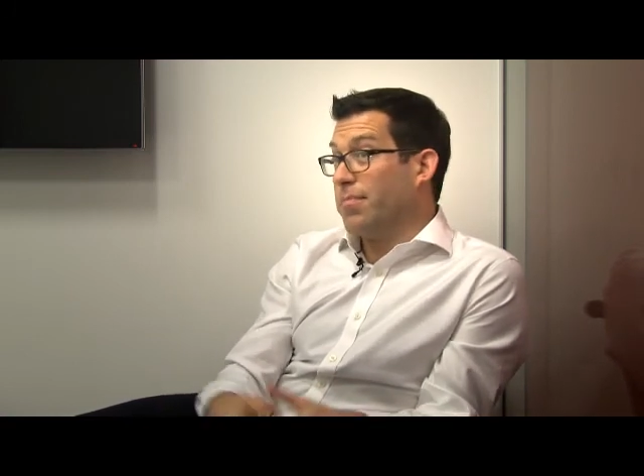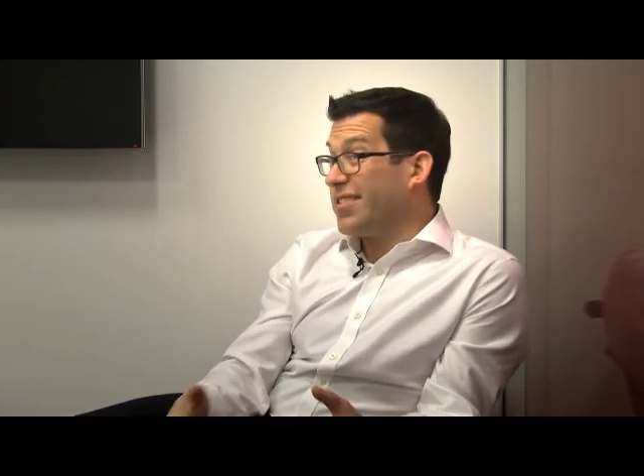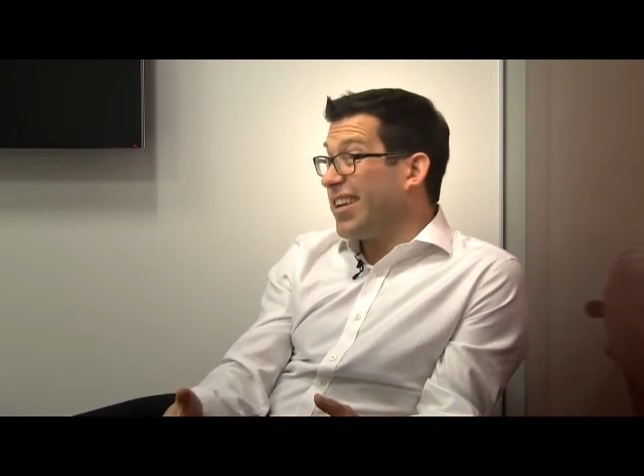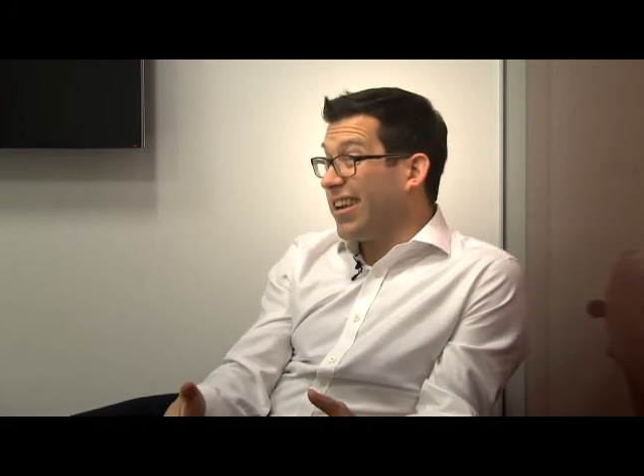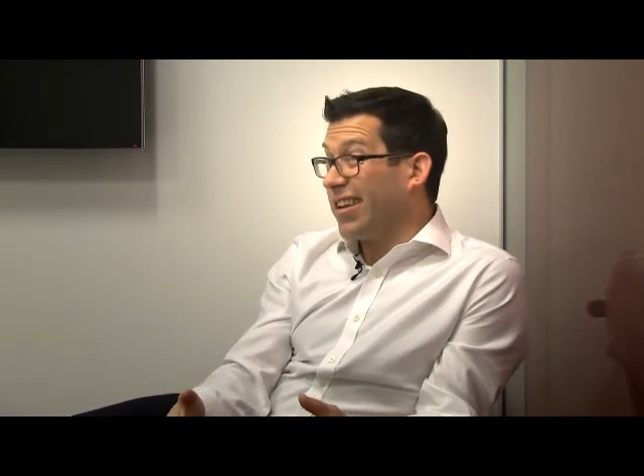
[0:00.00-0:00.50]

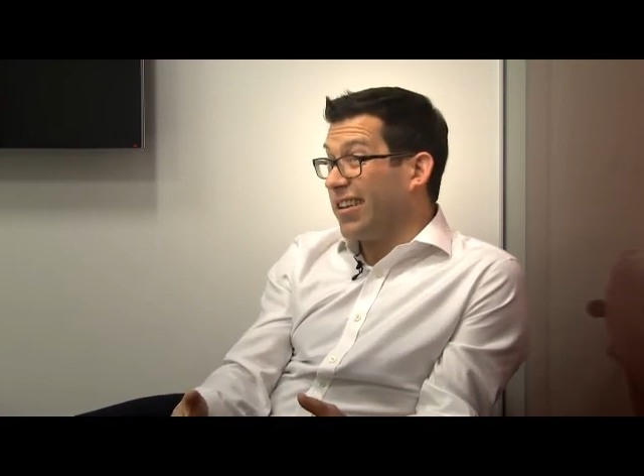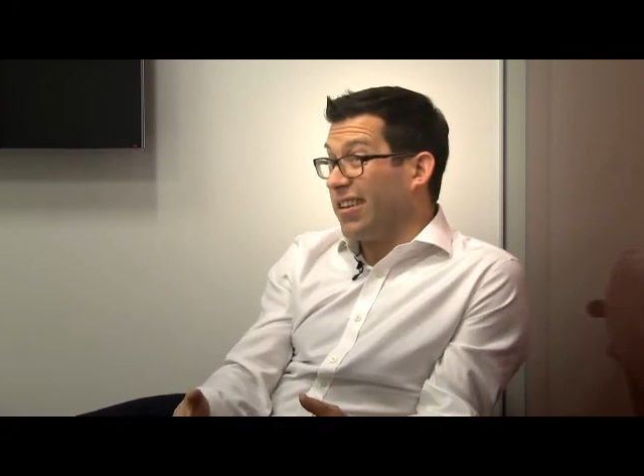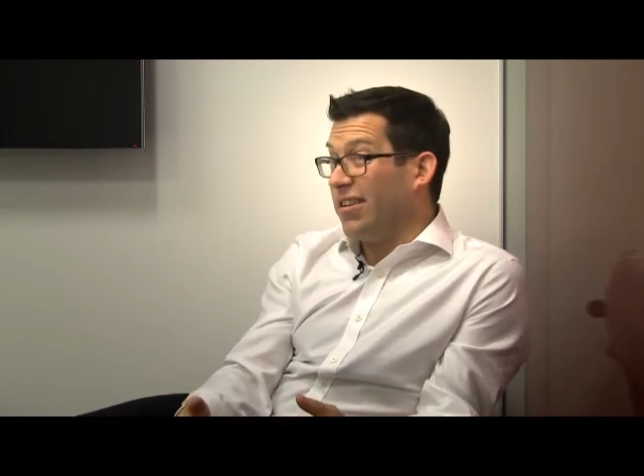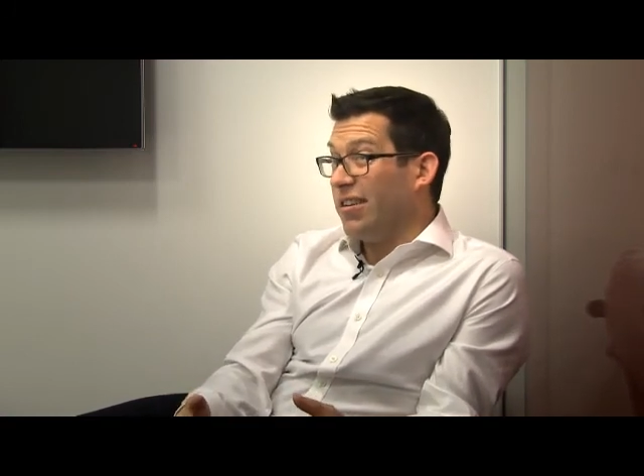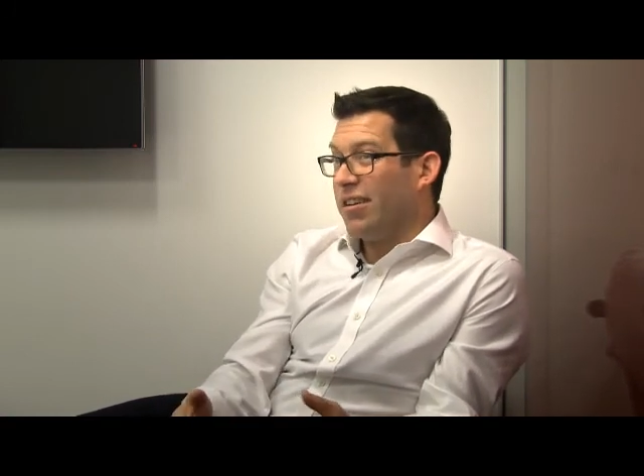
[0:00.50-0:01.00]

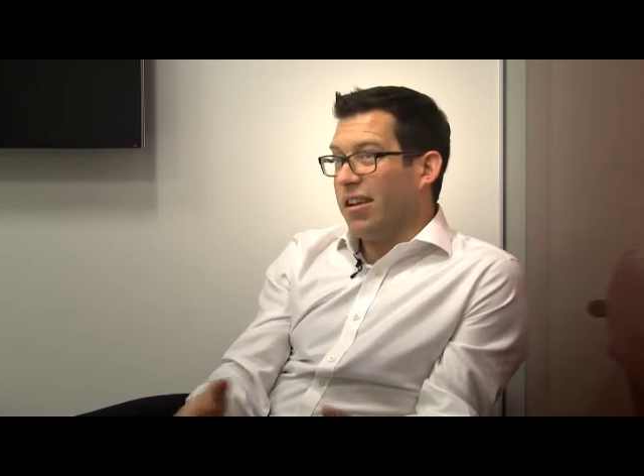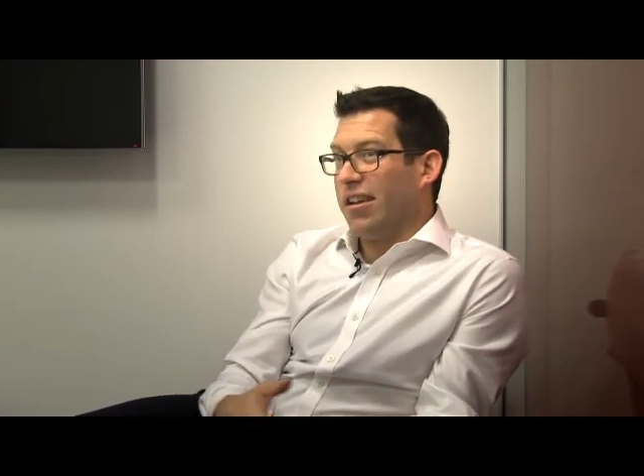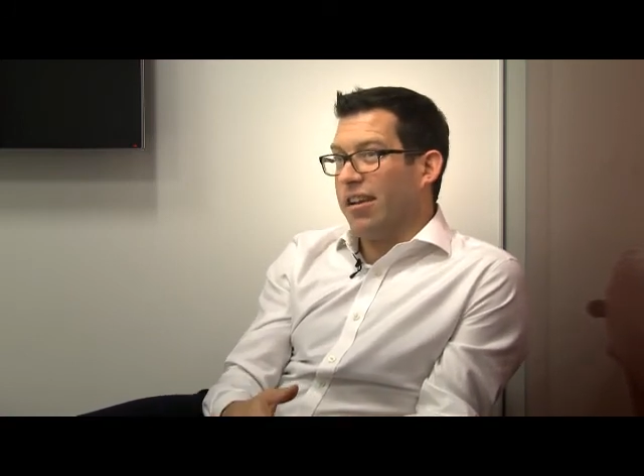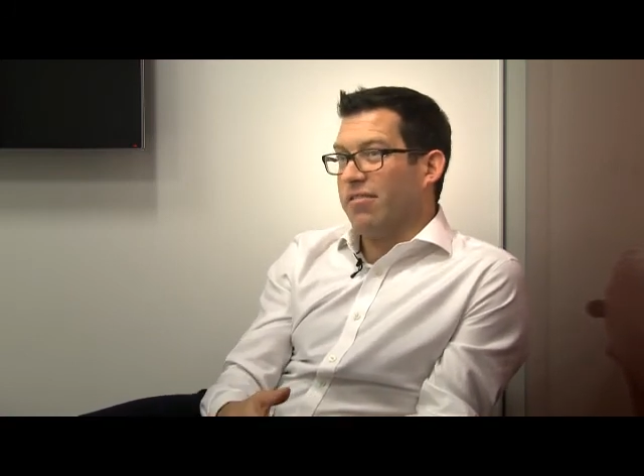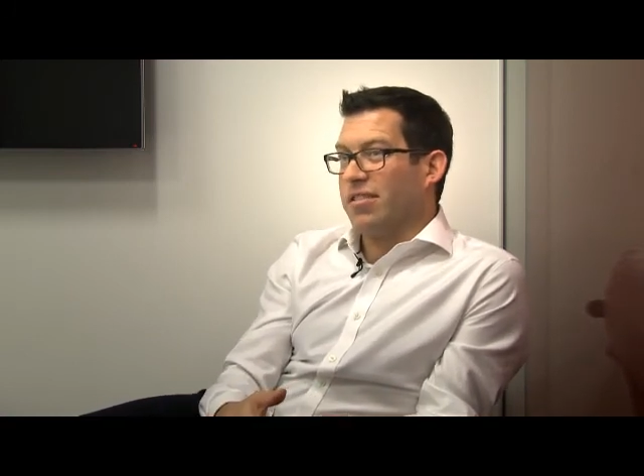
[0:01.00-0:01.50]
particularly
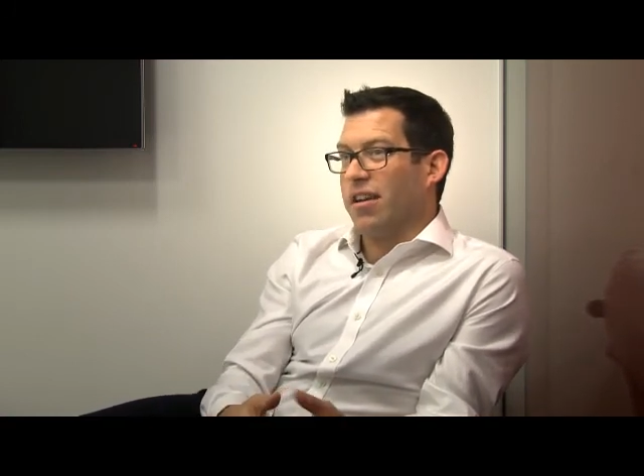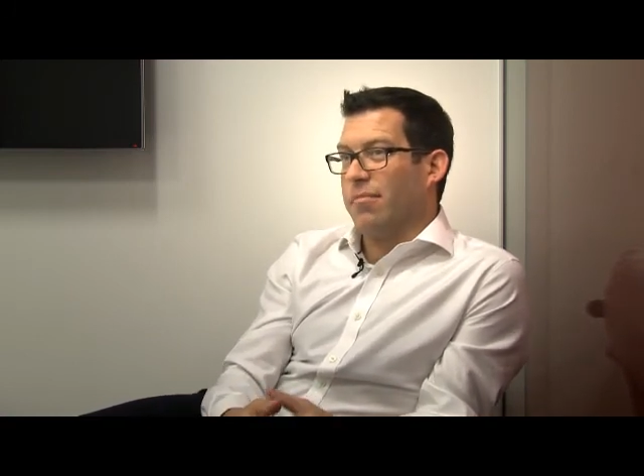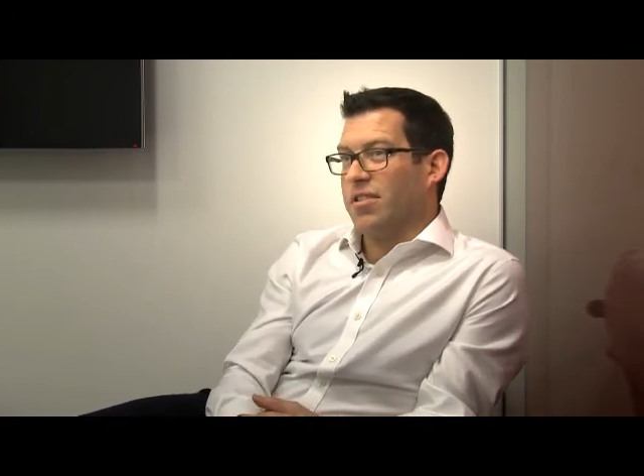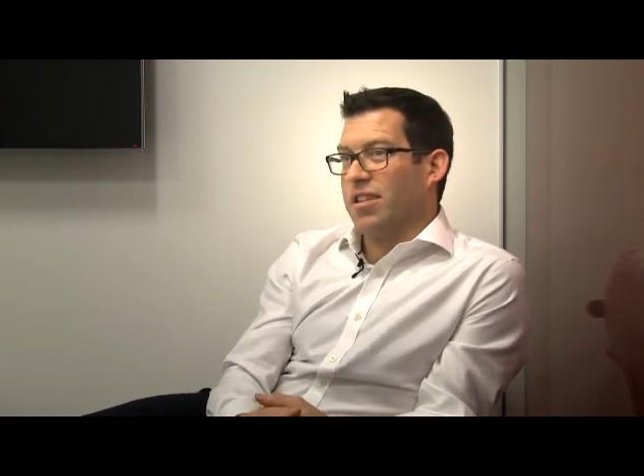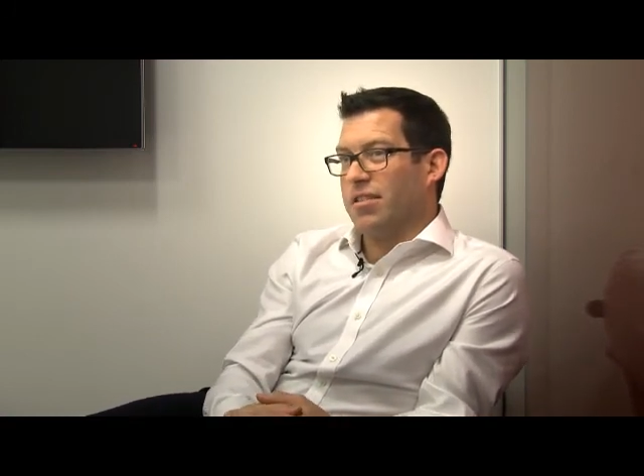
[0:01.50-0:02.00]
in areas
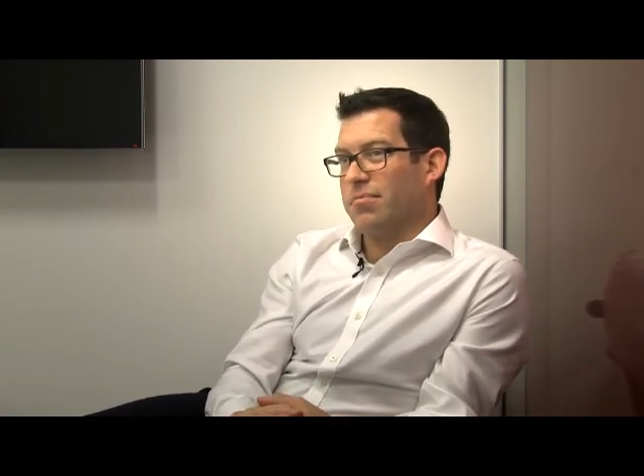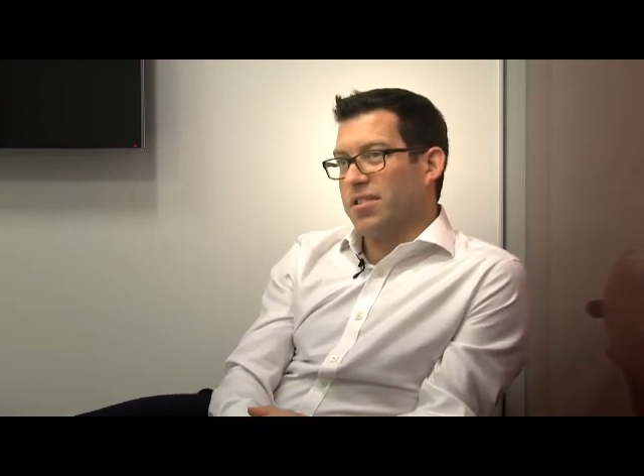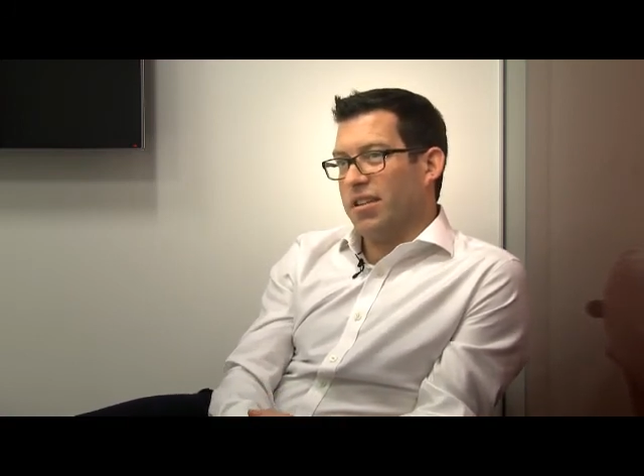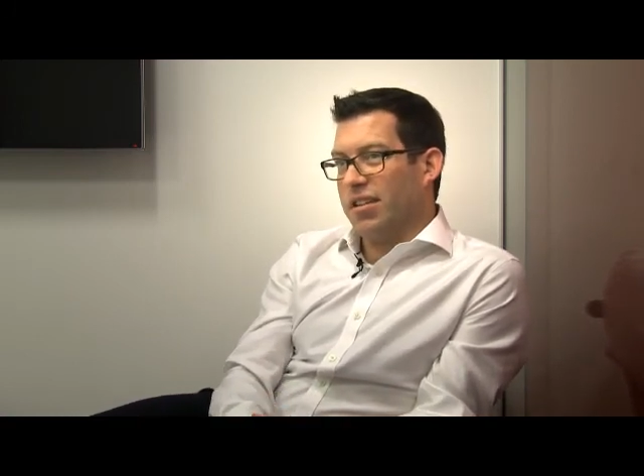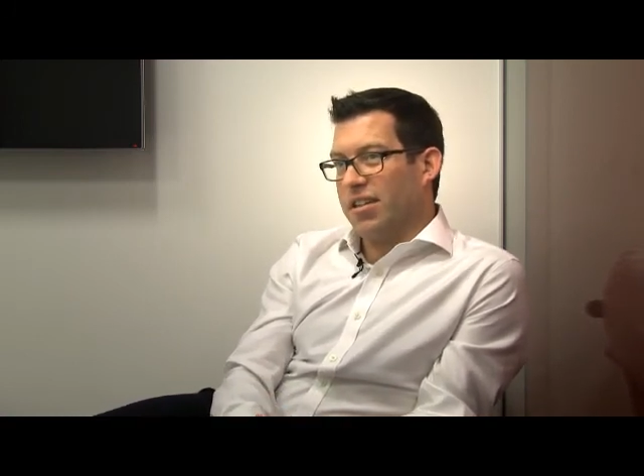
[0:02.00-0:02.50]
like
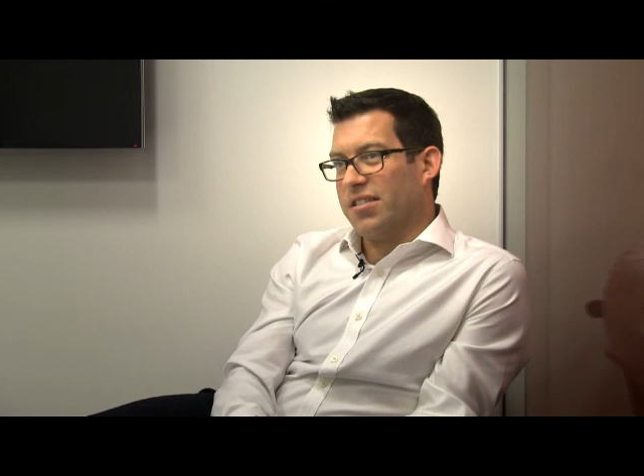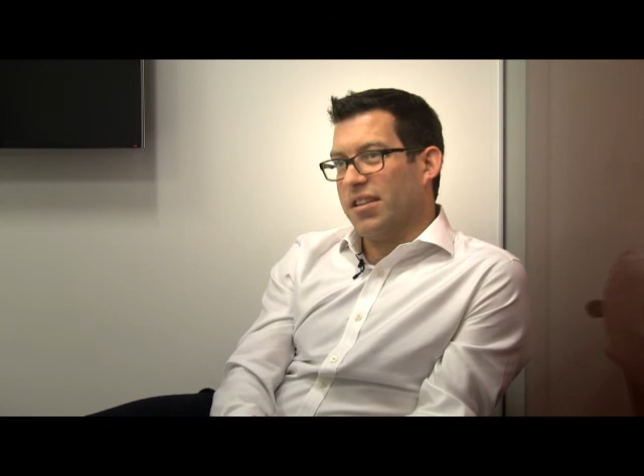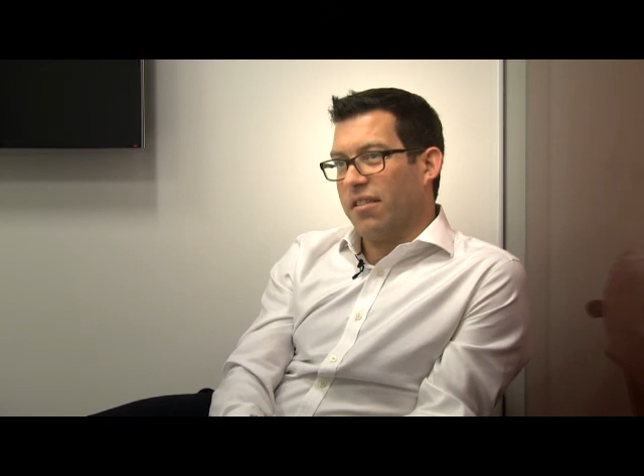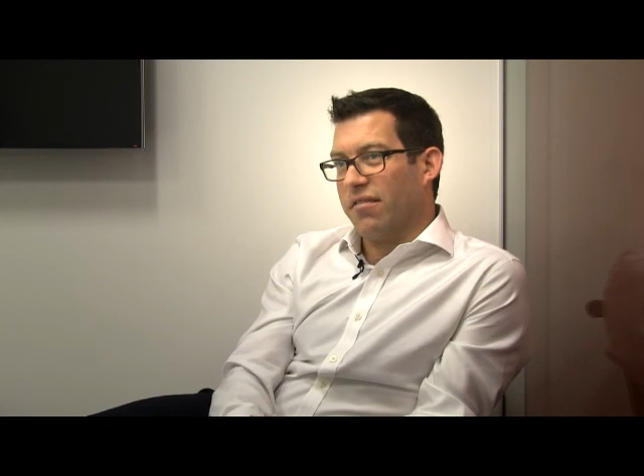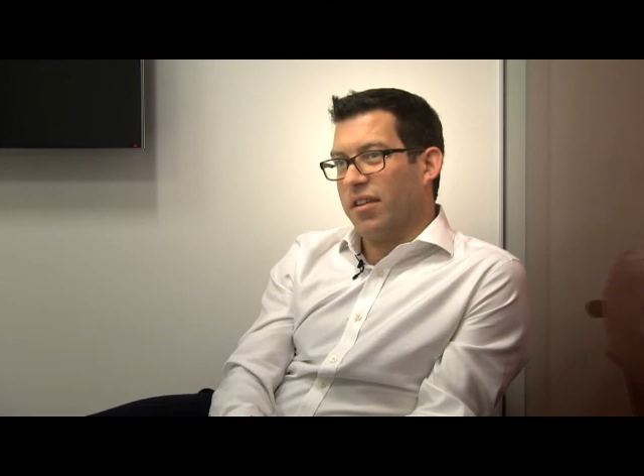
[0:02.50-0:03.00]
machine-to-machine and
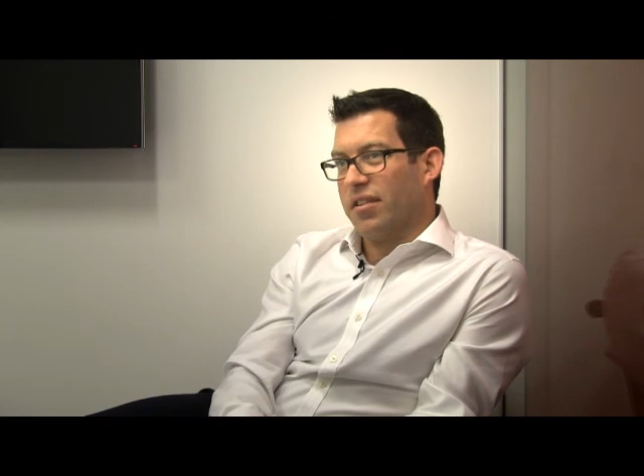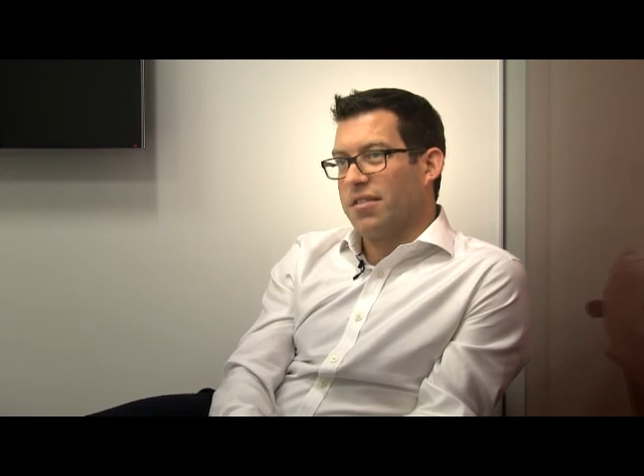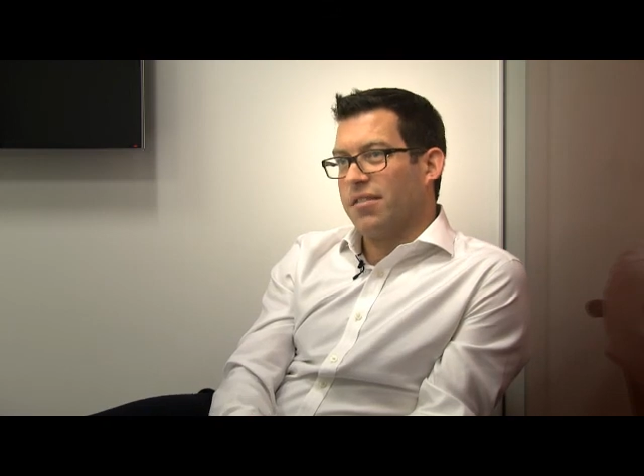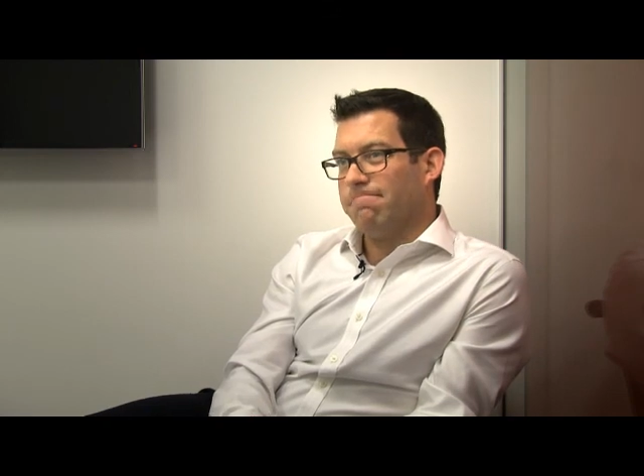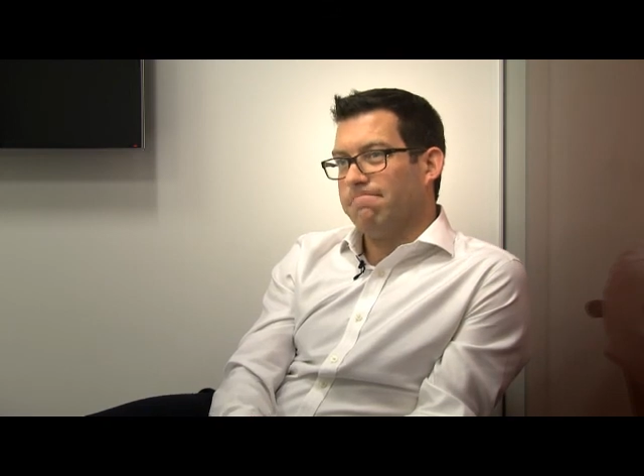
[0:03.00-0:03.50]
Internet of Things.